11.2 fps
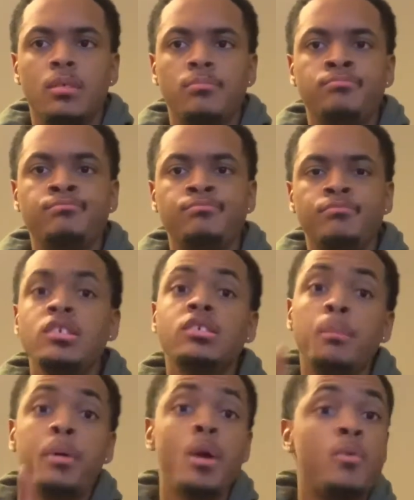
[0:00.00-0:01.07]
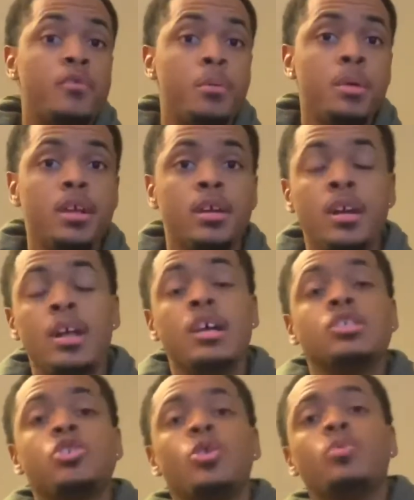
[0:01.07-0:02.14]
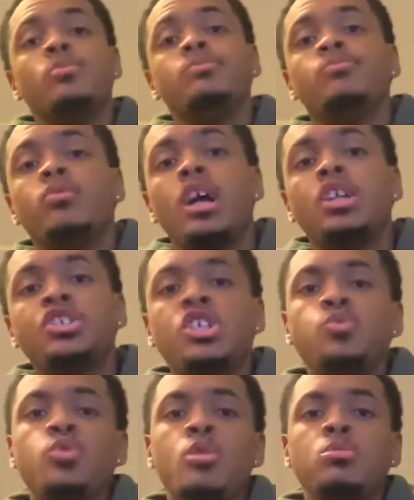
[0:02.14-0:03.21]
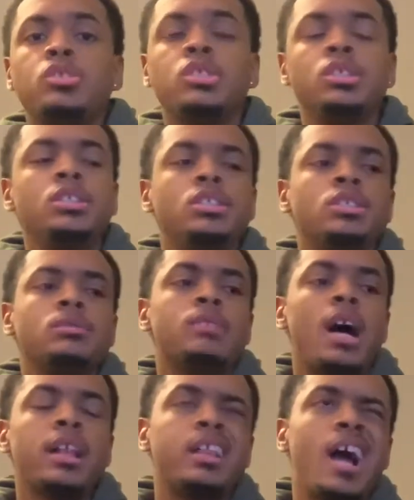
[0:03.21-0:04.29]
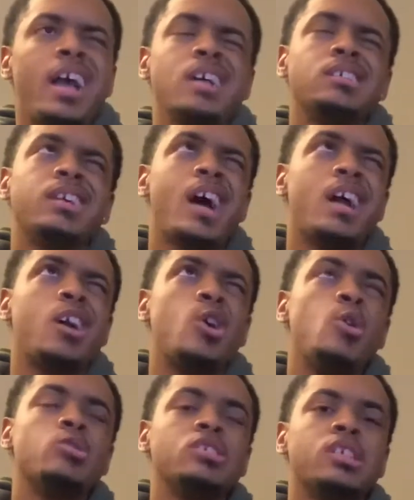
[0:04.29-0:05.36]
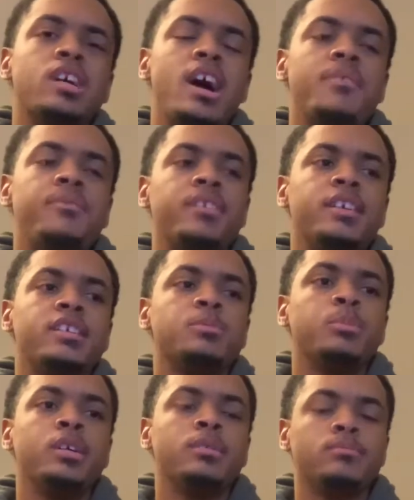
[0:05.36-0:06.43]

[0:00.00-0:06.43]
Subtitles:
this is a big one for me. So when I just went overseas, I guess it kind of goes into confidence, but